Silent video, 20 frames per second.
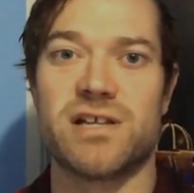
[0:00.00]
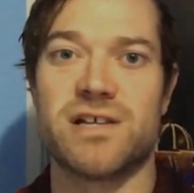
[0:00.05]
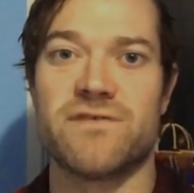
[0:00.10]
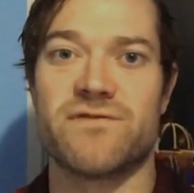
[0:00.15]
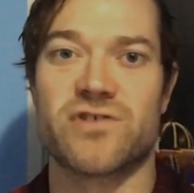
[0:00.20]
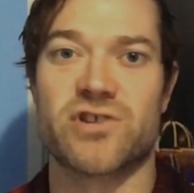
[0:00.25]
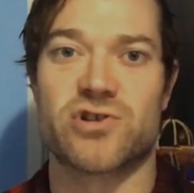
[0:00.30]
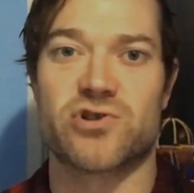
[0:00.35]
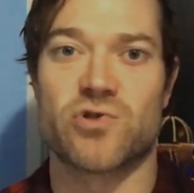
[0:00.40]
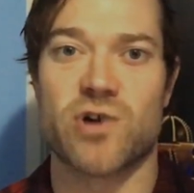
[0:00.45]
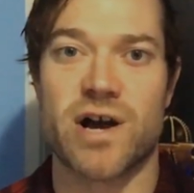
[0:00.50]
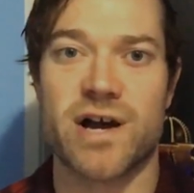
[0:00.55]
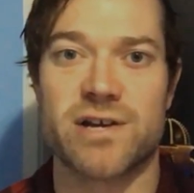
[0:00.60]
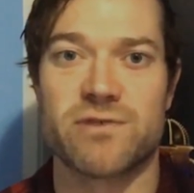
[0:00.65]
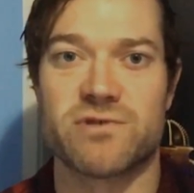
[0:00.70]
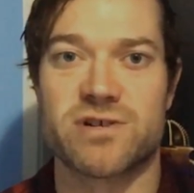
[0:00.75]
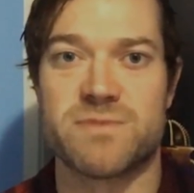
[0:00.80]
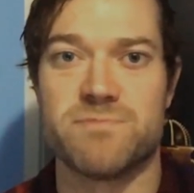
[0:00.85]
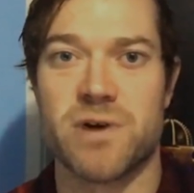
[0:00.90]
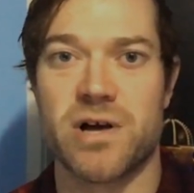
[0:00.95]
leaving the
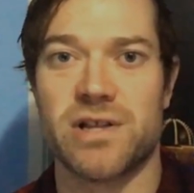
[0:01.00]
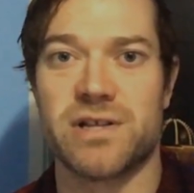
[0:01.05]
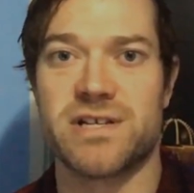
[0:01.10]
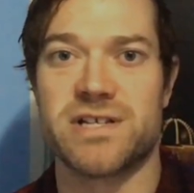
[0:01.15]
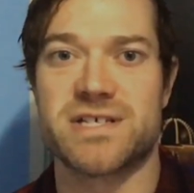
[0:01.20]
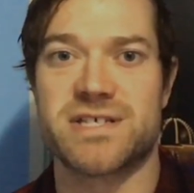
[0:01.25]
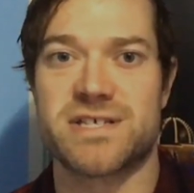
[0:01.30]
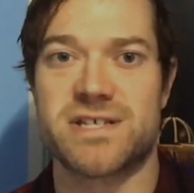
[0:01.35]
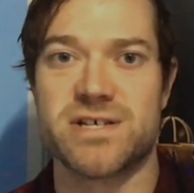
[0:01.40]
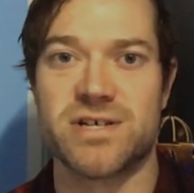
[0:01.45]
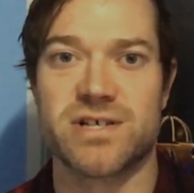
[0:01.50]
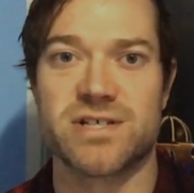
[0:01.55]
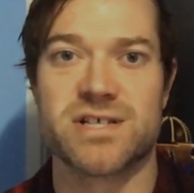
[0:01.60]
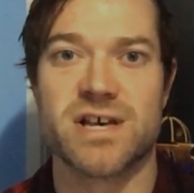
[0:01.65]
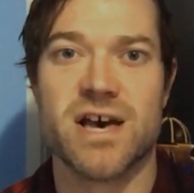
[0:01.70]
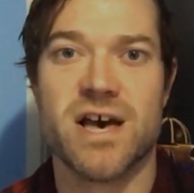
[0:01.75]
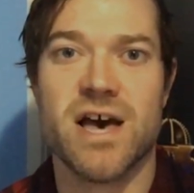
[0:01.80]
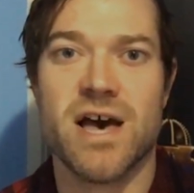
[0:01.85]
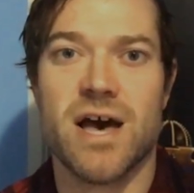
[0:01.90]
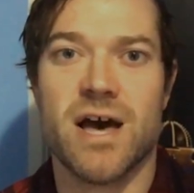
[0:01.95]
trident, which Melody
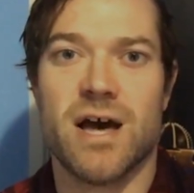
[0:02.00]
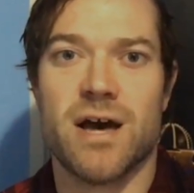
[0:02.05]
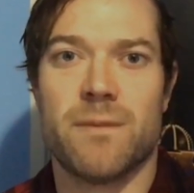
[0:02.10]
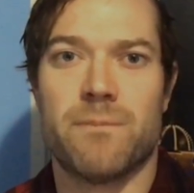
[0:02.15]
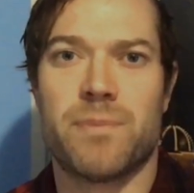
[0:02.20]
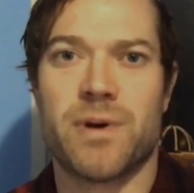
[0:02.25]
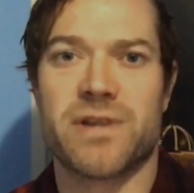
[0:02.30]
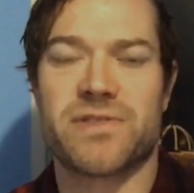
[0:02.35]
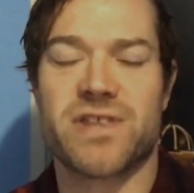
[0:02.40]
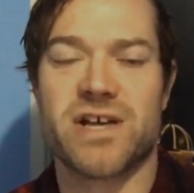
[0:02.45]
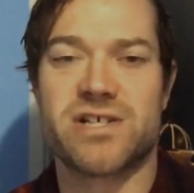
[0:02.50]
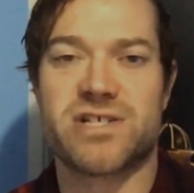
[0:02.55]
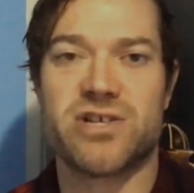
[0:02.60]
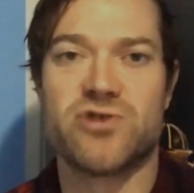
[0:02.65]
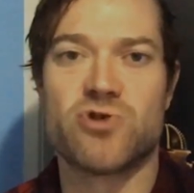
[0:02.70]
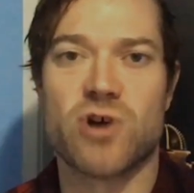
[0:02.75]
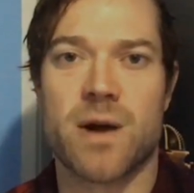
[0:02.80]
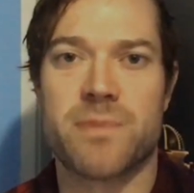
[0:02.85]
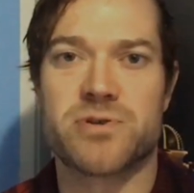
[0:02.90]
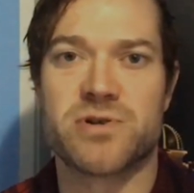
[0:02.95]
steals, but then
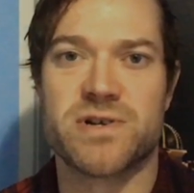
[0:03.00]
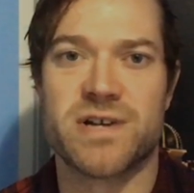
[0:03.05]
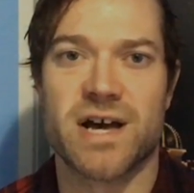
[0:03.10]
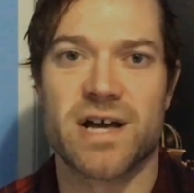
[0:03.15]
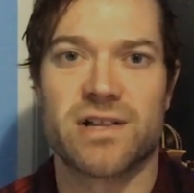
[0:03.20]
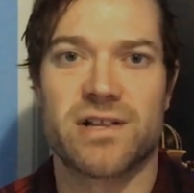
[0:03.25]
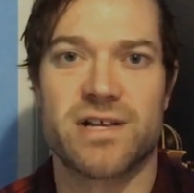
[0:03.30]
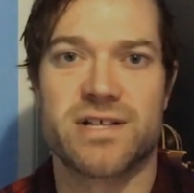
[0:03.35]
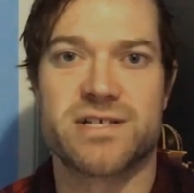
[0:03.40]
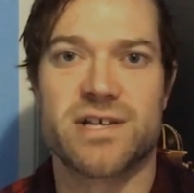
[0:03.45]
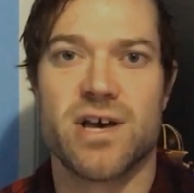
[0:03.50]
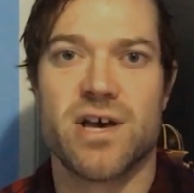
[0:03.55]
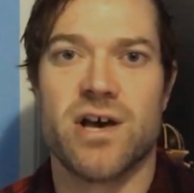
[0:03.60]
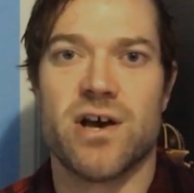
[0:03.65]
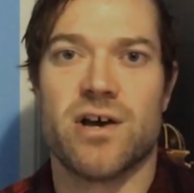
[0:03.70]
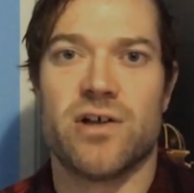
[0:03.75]
she drops her necklace.